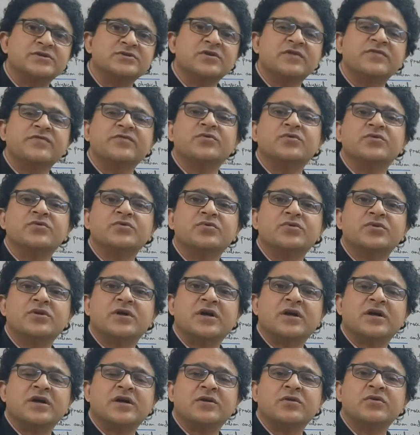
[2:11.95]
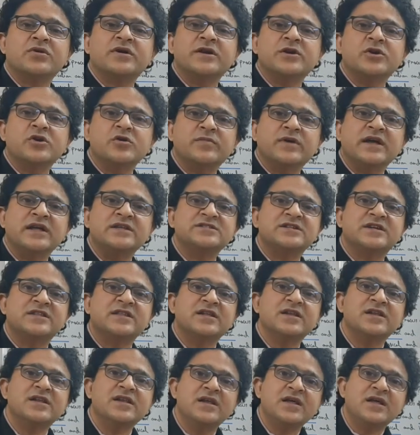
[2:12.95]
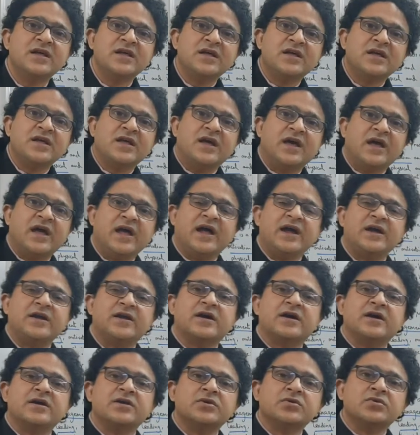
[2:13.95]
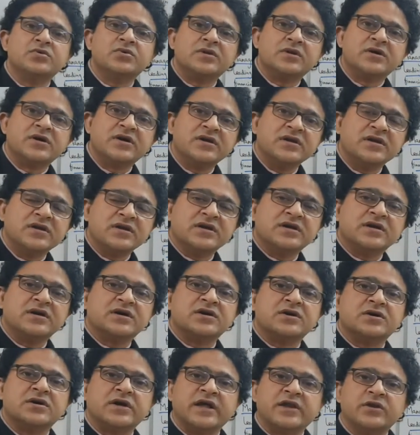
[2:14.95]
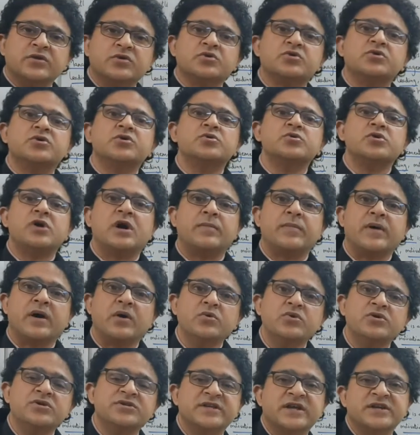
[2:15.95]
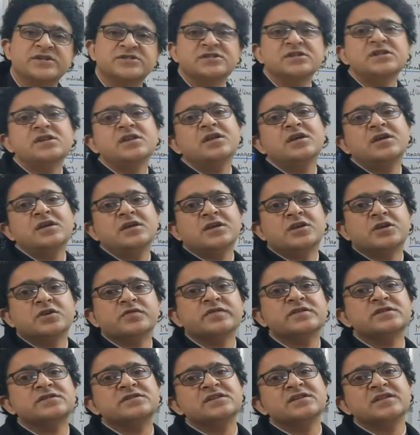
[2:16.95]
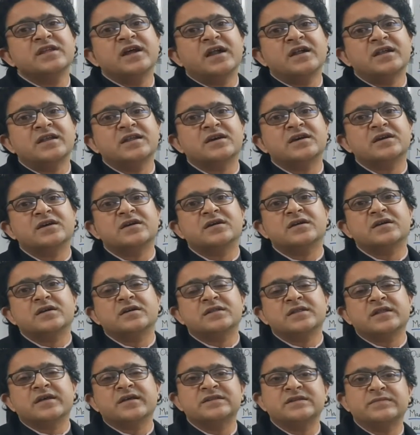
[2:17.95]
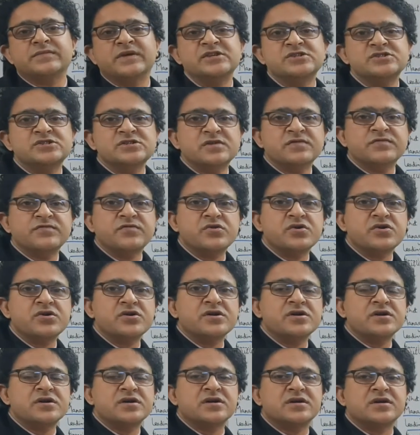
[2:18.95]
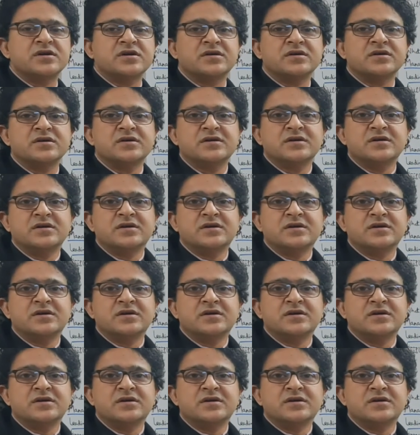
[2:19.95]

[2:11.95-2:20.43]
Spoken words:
So if you look into my channel and you will learn and you go to about section, you will see that there is a mention for